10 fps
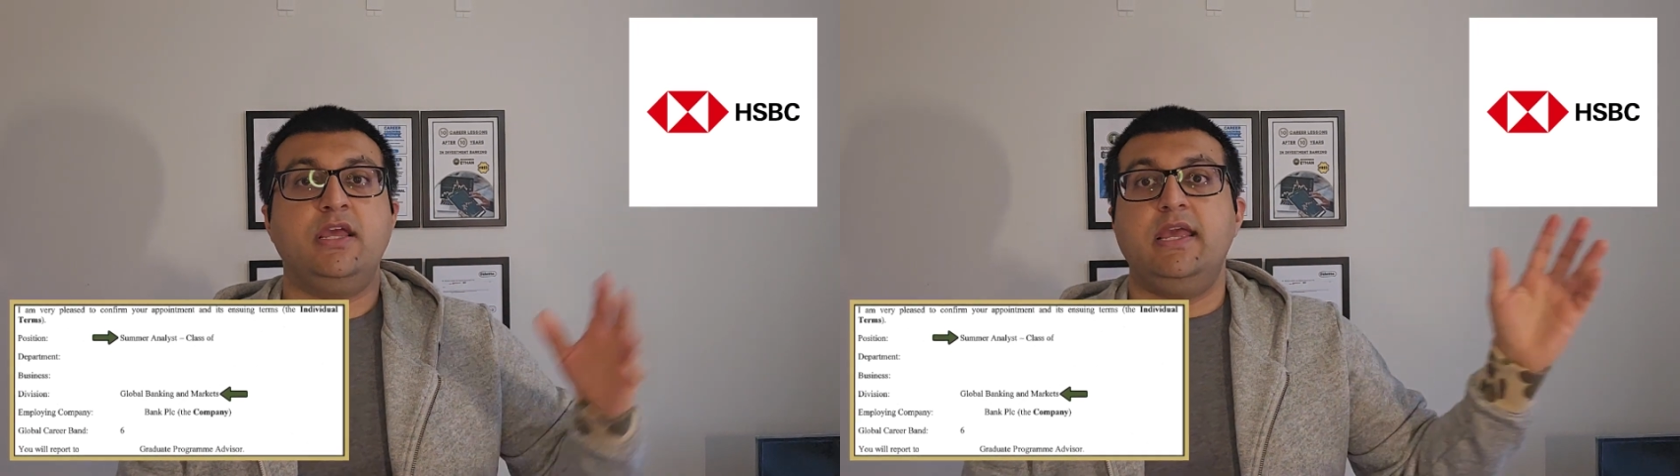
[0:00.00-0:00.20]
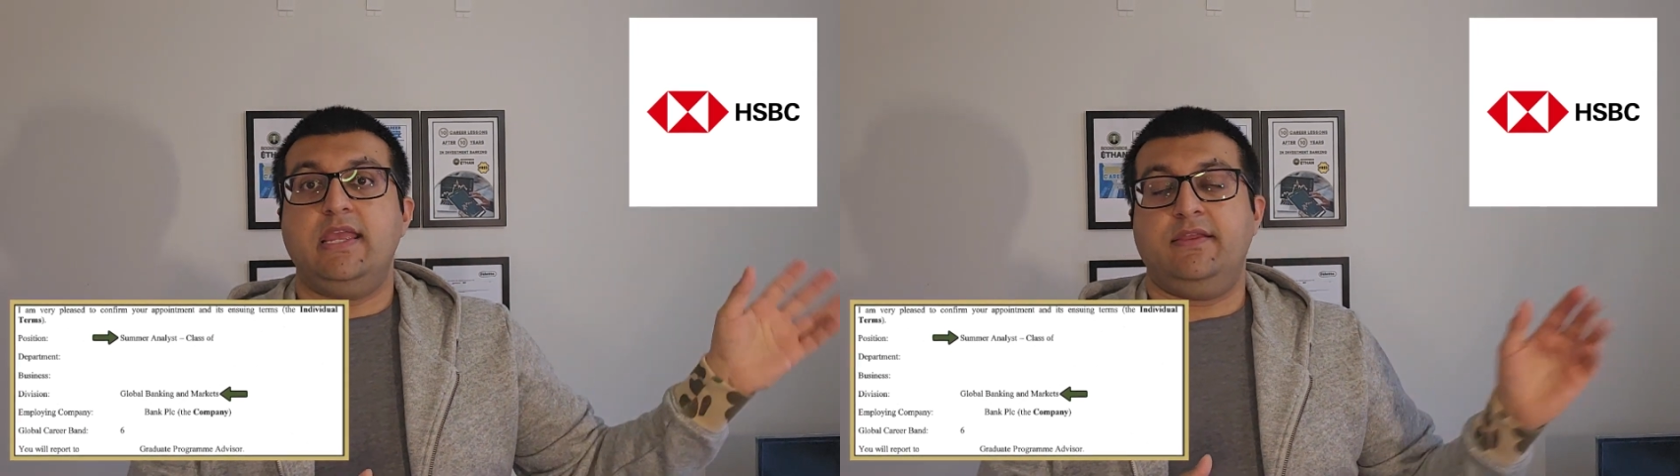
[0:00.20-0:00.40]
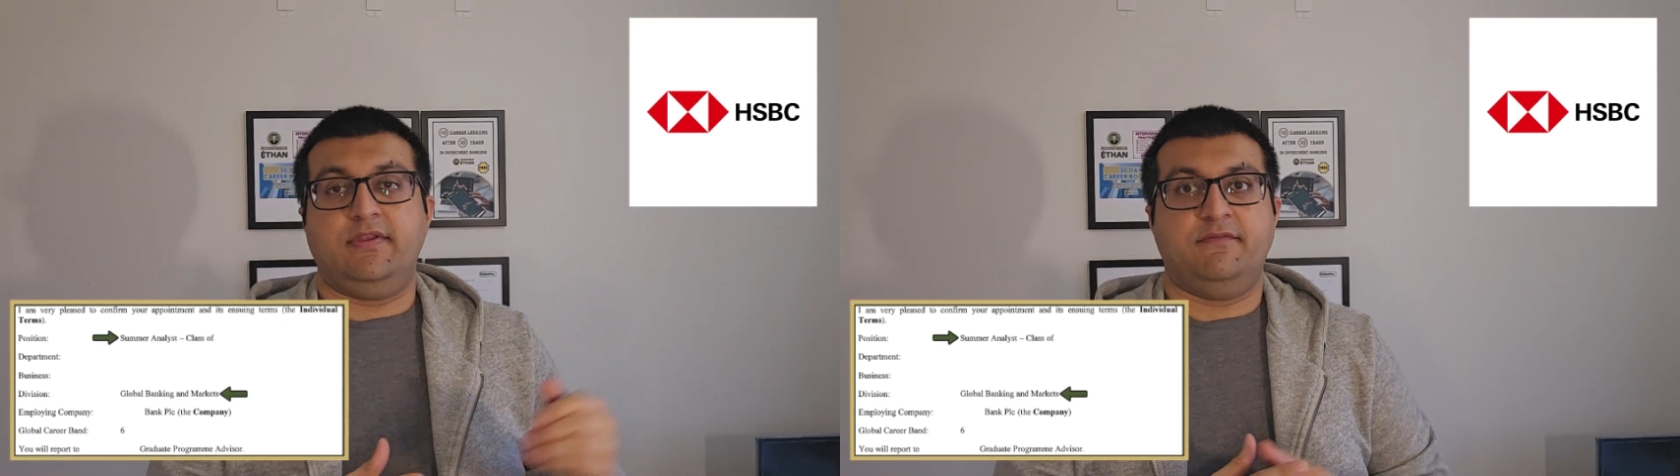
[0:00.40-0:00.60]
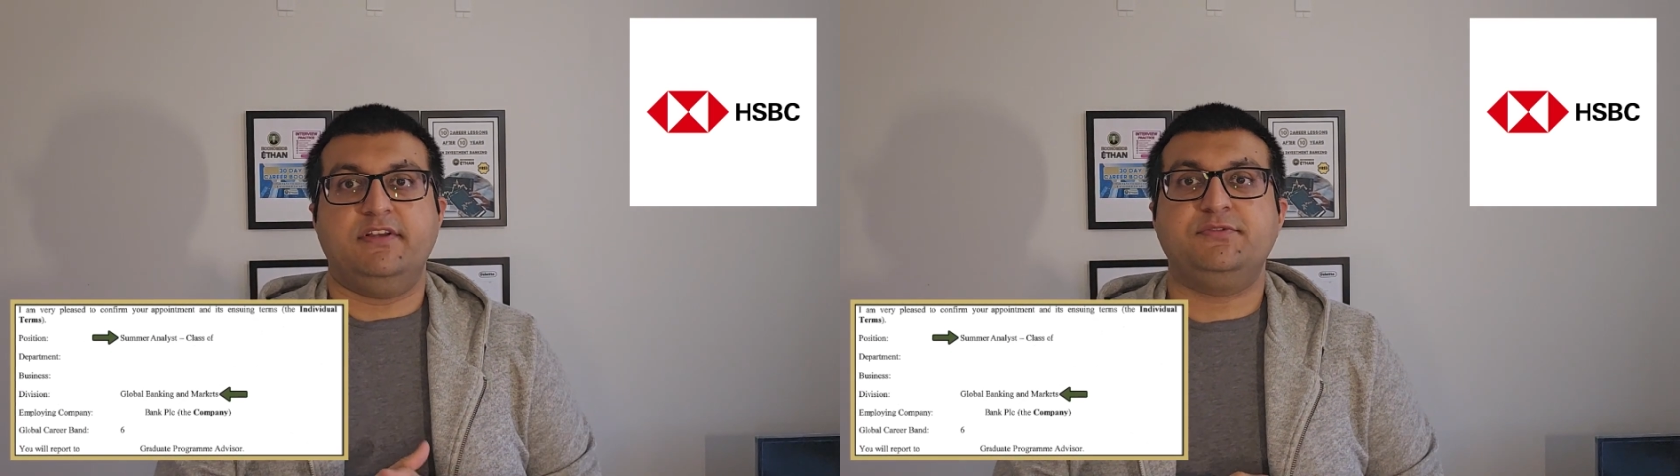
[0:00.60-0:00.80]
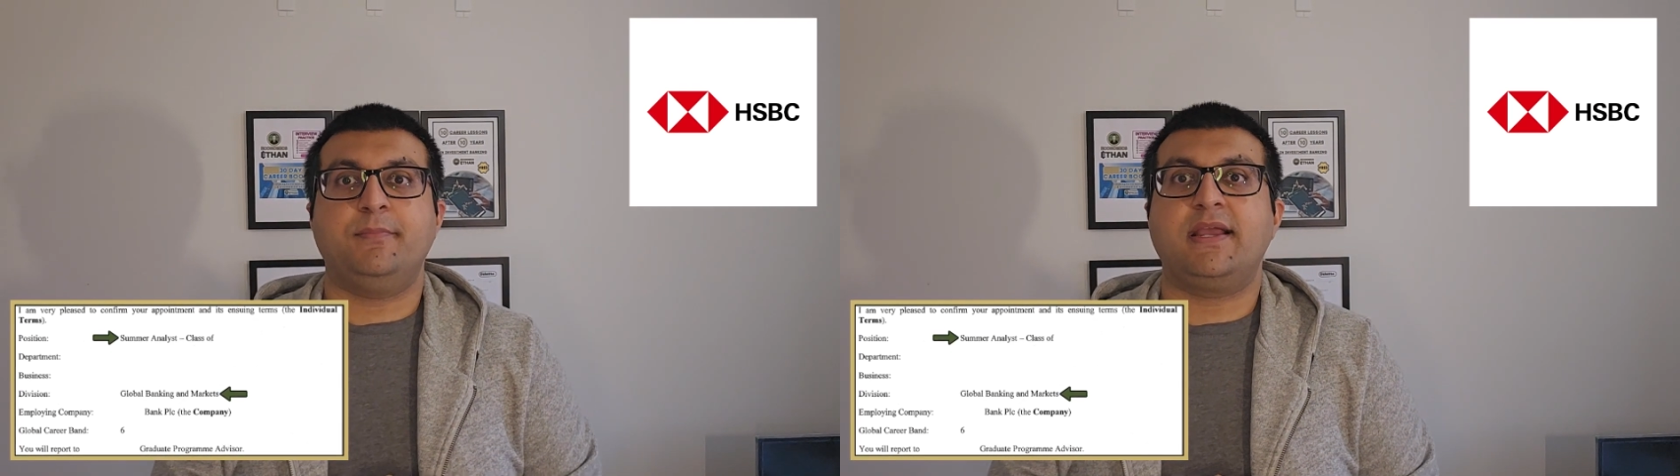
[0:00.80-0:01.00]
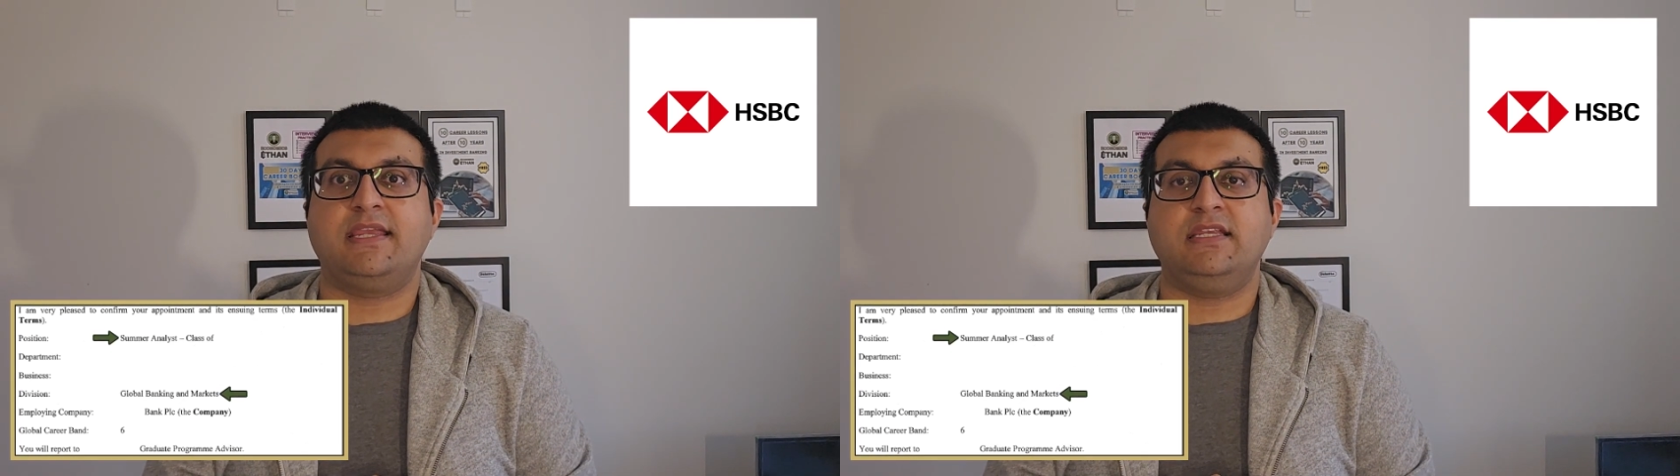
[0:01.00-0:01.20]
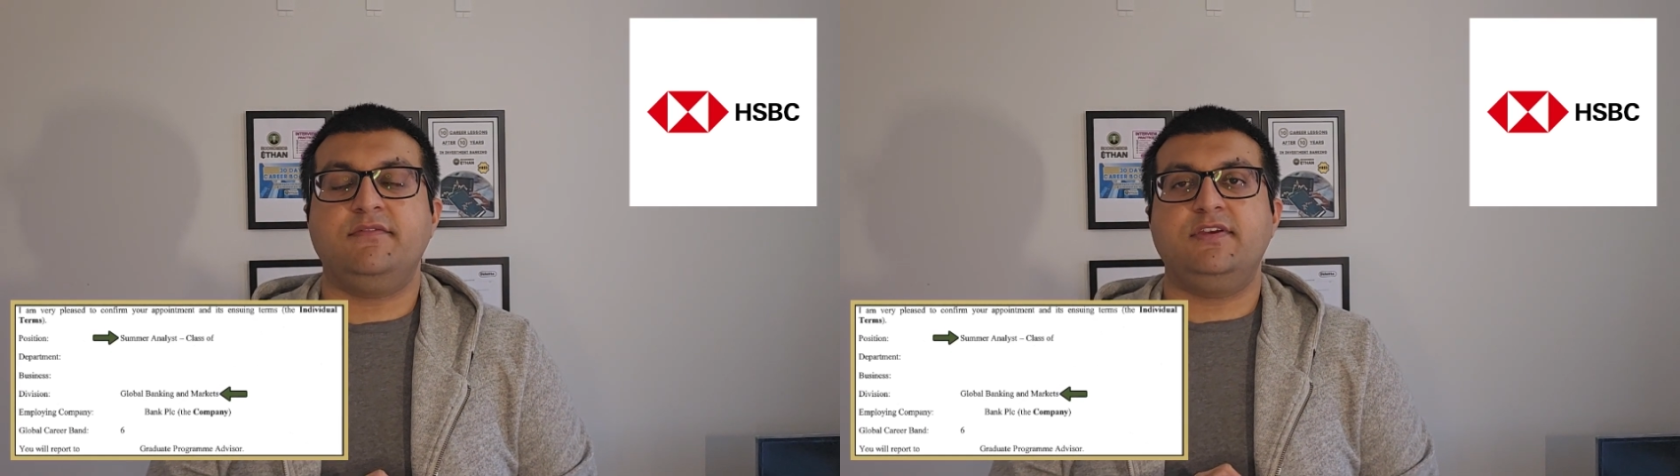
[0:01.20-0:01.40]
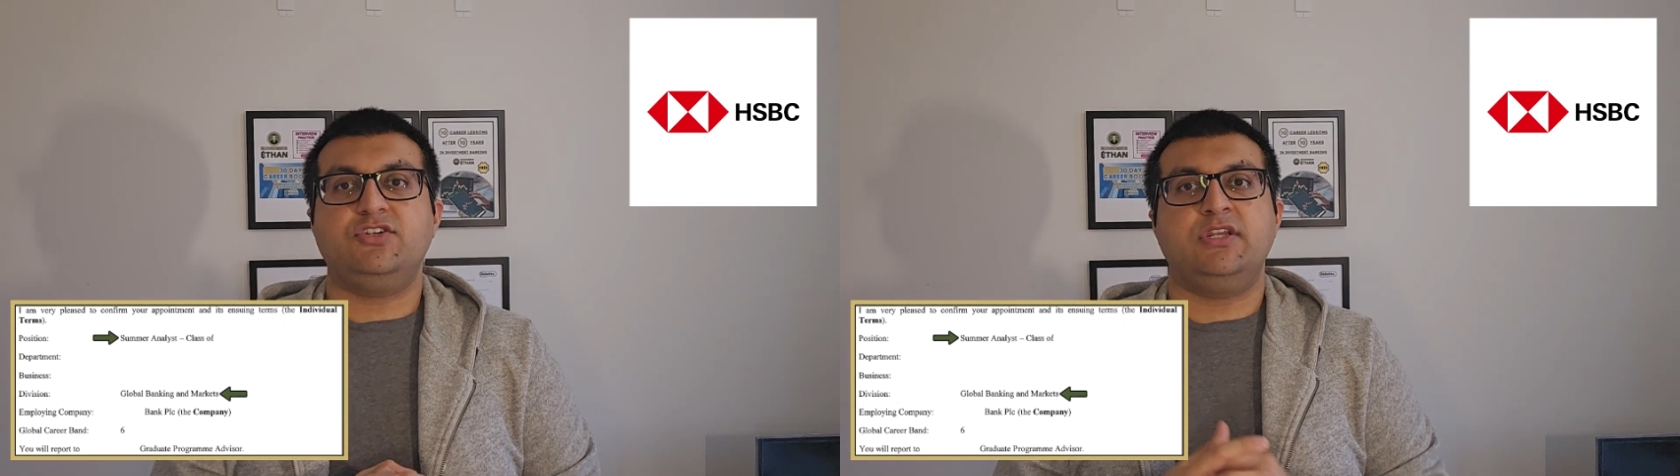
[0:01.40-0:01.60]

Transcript: in the investment banking division,